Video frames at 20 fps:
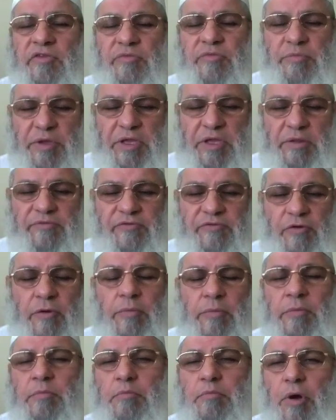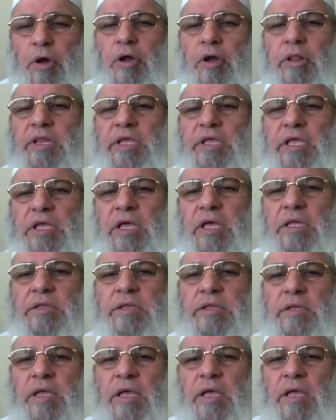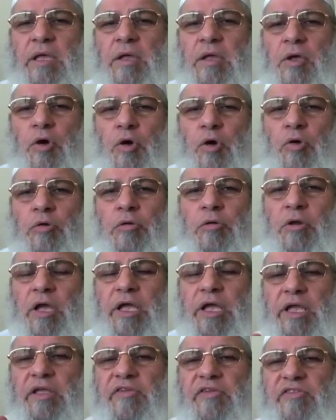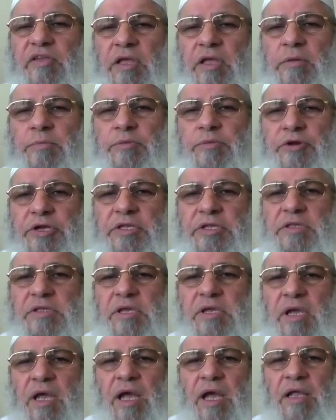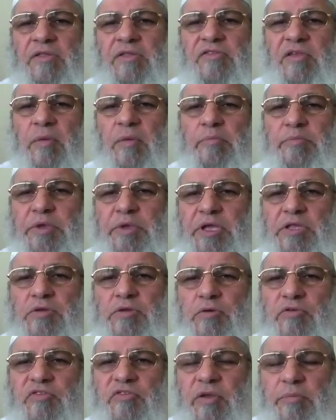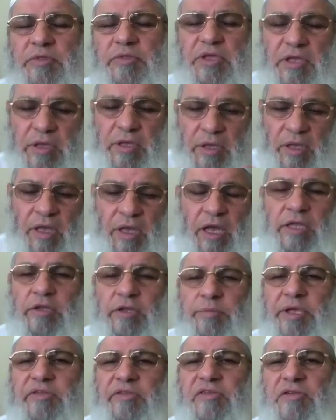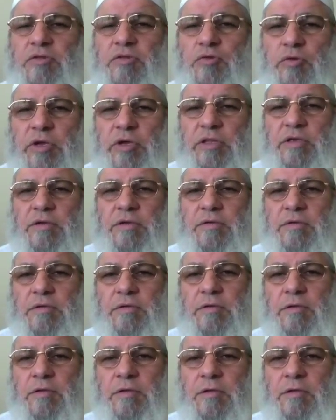is made from barley and uh, or rice and bread and some meat or something and you mix it together